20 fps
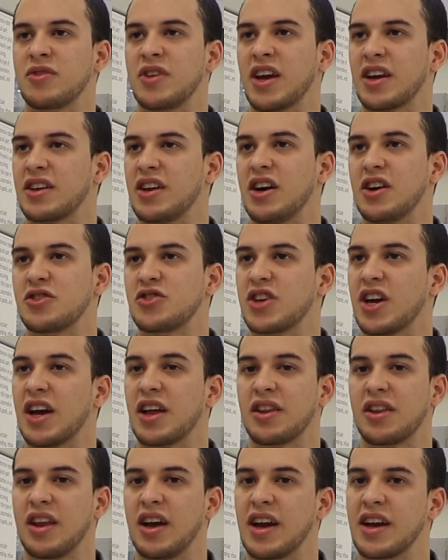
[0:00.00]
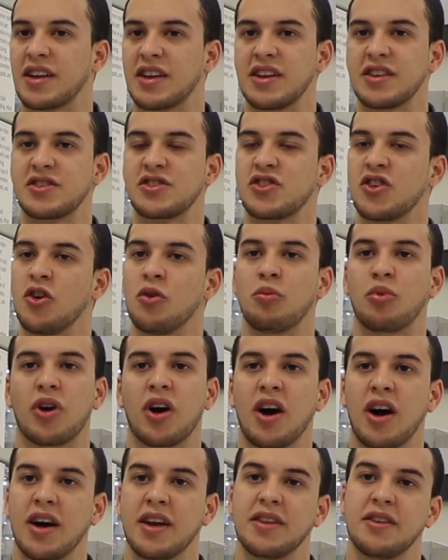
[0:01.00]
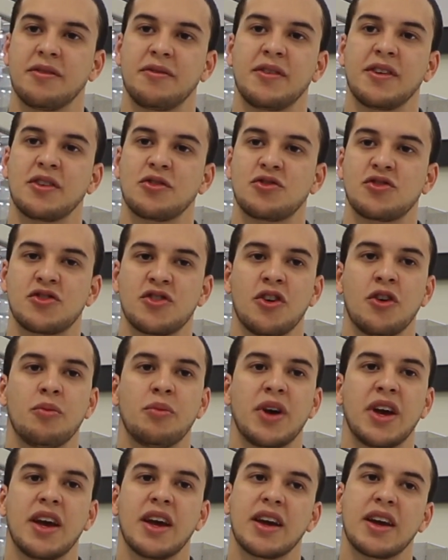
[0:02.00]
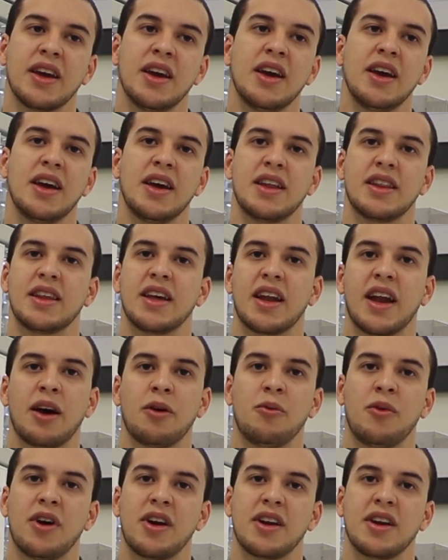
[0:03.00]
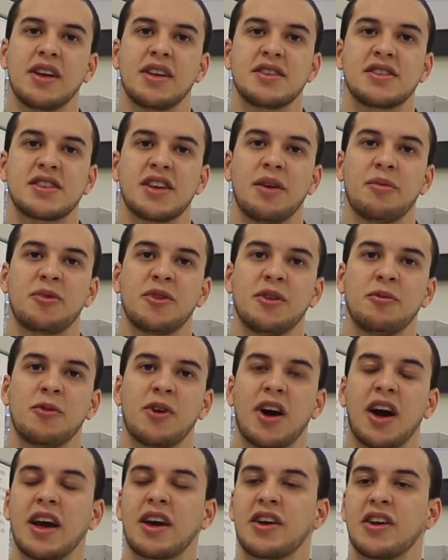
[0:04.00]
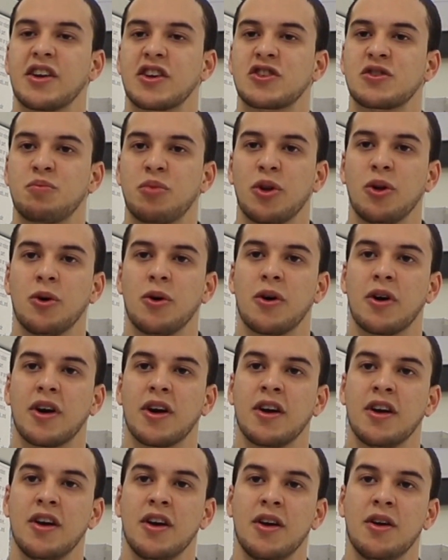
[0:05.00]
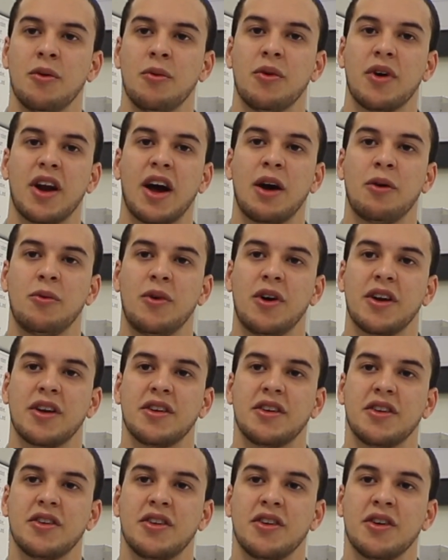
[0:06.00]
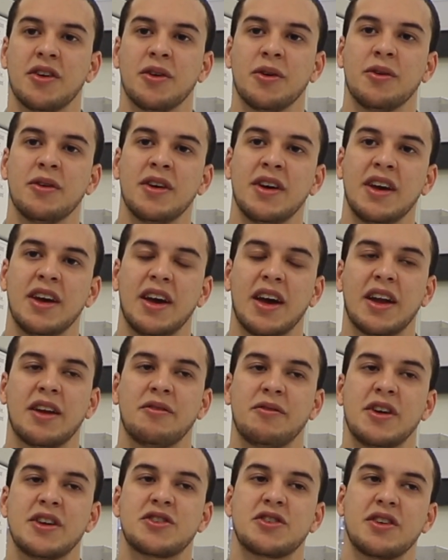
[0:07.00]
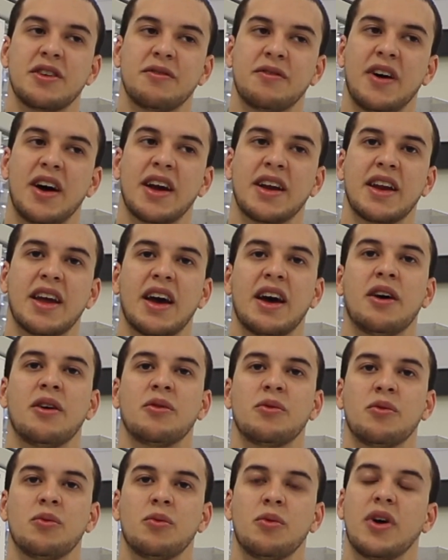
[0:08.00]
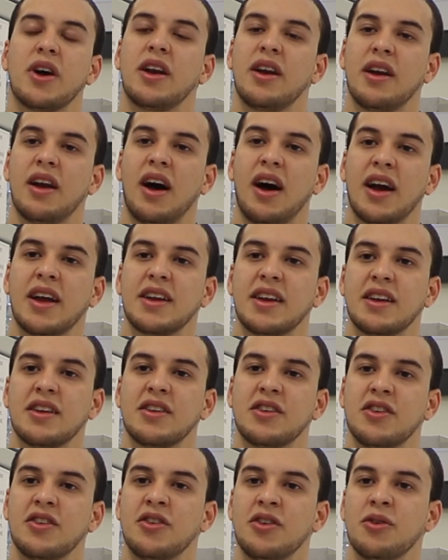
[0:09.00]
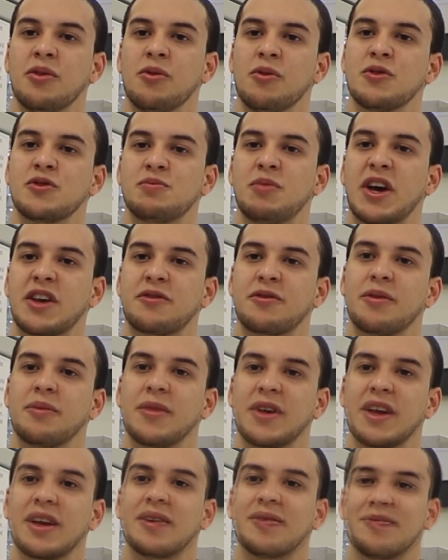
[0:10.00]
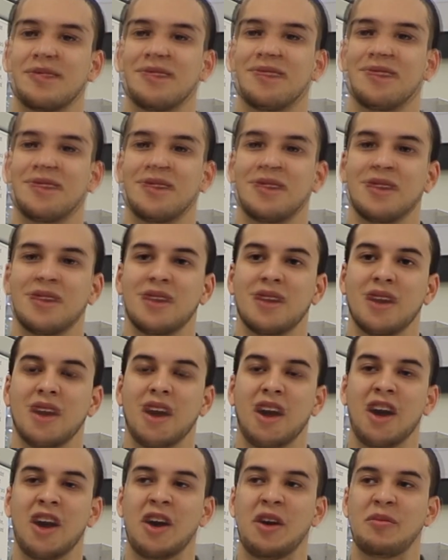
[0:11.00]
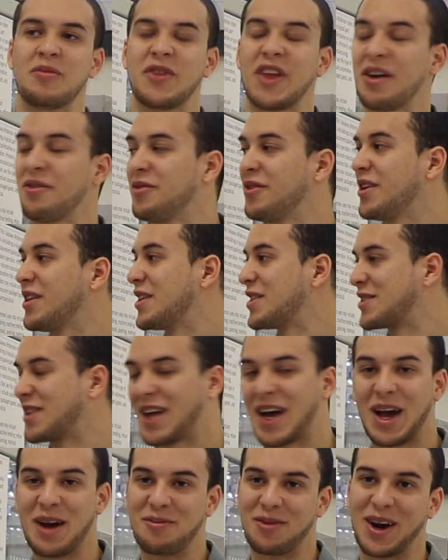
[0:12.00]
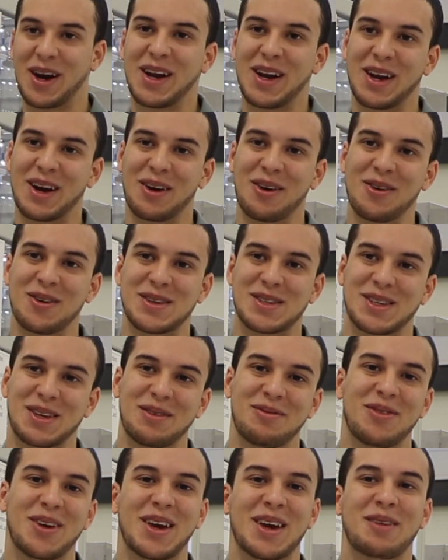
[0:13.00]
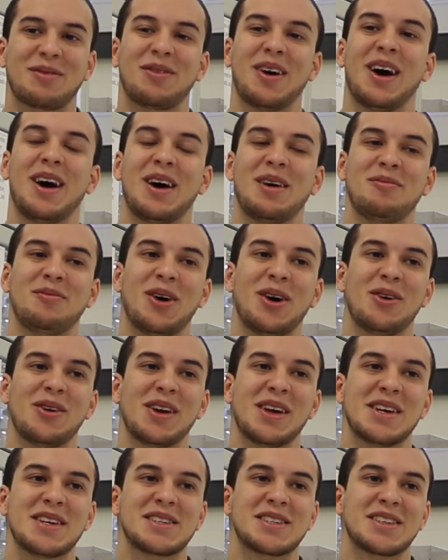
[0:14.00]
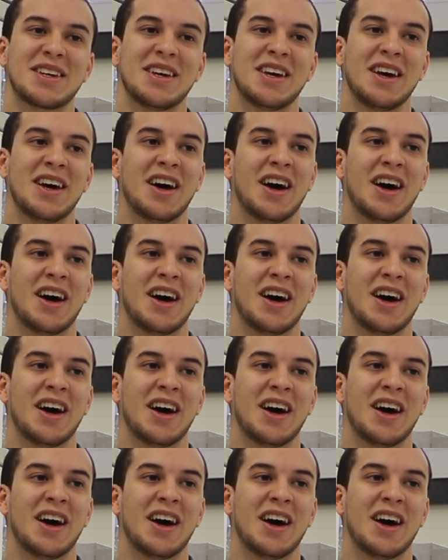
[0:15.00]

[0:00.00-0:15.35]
technology I liked. It's so broad, the field's so big, that I wanted something where I could explore what I wanted to do and eventually find out what I needed to do and what was best for me. Definitely this lab right here was a big bonus.